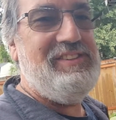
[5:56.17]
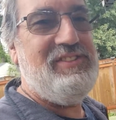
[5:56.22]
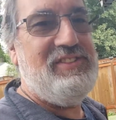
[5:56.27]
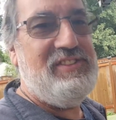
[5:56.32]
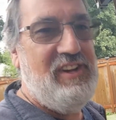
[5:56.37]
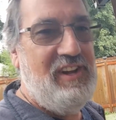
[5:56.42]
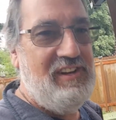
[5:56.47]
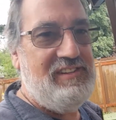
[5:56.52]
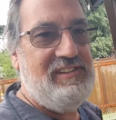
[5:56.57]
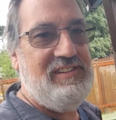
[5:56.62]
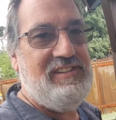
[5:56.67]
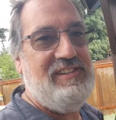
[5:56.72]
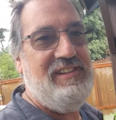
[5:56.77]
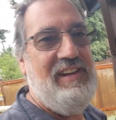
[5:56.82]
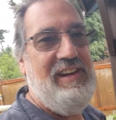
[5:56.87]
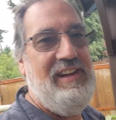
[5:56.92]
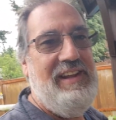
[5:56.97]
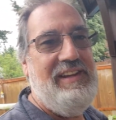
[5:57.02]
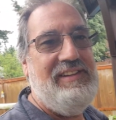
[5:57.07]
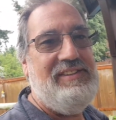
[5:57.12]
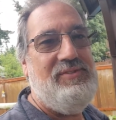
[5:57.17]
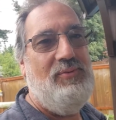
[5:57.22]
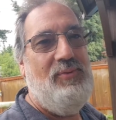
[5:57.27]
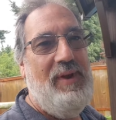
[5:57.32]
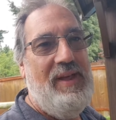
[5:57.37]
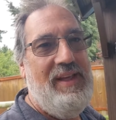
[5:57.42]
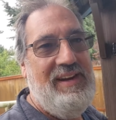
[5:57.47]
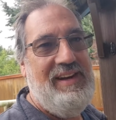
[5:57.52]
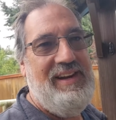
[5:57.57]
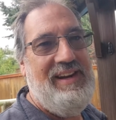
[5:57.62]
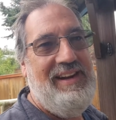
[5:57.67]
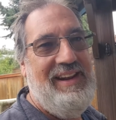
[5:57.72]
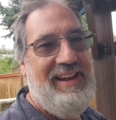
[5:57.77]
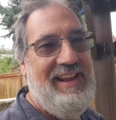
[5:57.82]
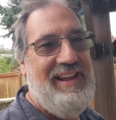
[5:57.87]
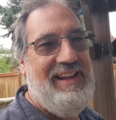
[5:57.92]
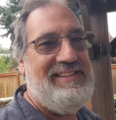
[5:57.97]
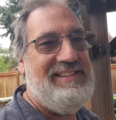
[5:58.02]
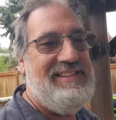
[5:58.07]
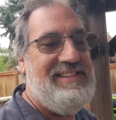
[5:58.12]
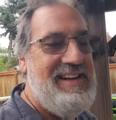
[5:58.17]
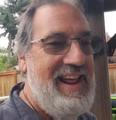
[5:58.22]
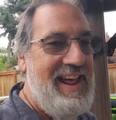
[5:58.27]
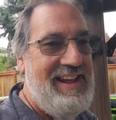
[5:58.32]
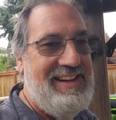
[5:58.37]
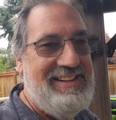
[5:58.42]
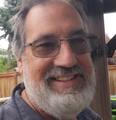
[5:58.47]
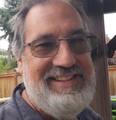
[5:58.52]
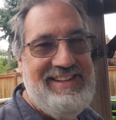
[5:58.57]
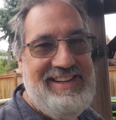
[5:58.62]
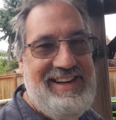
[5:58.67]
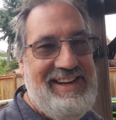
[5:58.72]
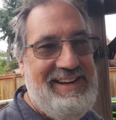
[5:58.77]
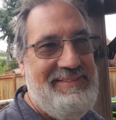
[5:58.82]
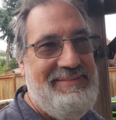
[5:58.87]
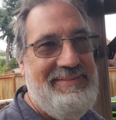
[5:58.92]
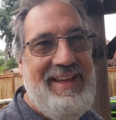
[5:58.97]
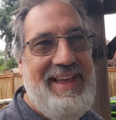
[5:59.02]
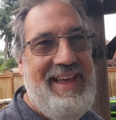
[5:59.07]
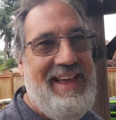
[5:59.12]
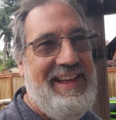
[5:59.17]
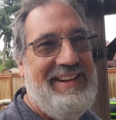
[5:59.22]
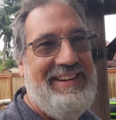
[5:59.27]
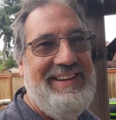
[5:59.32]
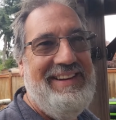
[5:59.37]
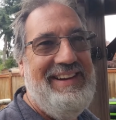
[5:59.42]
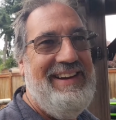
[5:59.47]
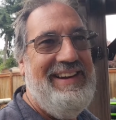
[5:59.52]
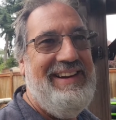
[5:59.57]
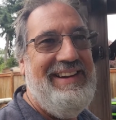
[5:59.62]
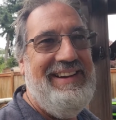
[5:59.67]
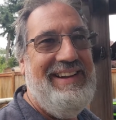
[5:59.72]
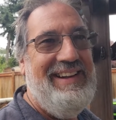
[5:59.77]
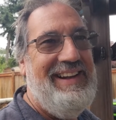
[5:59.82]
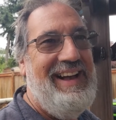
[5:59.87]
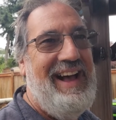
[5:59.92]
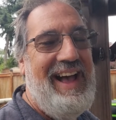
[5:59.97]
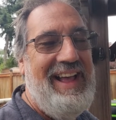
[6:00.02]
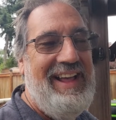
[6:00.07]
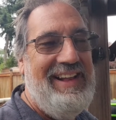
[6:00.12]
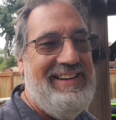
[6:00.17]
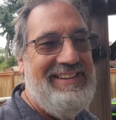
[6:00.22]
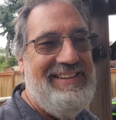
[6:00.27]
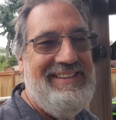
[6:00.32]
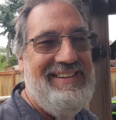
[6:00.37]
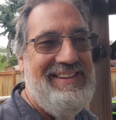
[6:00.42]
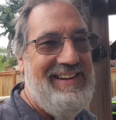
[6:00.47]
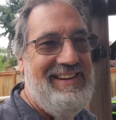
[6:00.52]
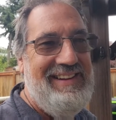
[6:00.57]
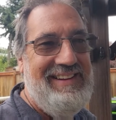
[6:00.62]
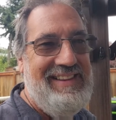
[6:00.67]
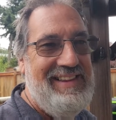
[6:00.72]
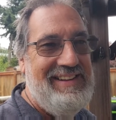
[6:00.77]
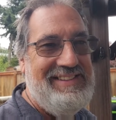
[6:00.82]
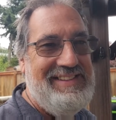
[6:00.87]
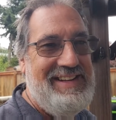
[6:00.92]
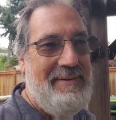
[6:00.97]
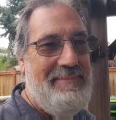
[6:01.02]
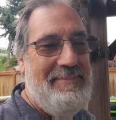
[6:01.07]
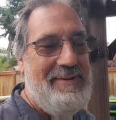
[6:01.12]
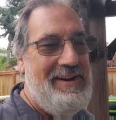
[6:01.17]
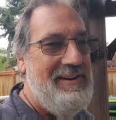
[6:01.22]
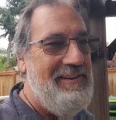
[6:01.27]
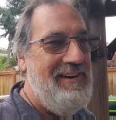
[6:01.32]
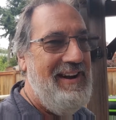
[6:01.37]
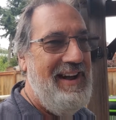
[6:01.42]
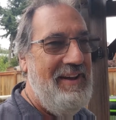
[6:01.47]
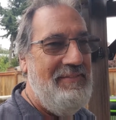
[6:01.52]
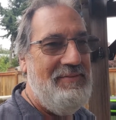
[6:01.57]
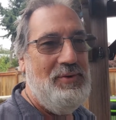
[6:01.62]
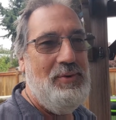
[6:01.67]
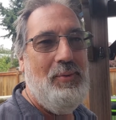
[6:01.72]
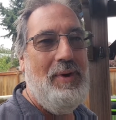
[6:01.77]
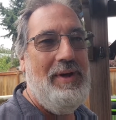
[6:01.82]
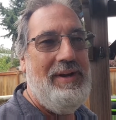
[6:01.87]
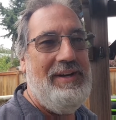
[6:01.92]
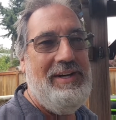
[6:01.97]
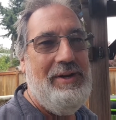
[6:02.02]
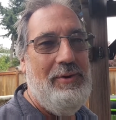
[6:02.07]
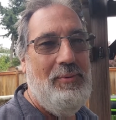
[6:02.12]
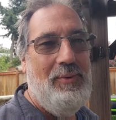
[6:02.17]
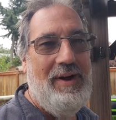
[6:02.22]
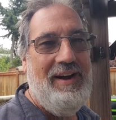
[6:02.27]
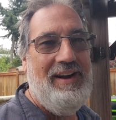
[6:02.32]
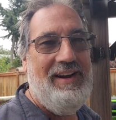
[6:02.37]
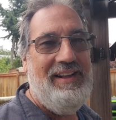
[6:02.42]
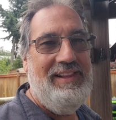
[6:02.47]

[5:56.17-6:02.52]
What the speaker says: sucks. It's rainy. It's nasty, and this time of year I have no idea why I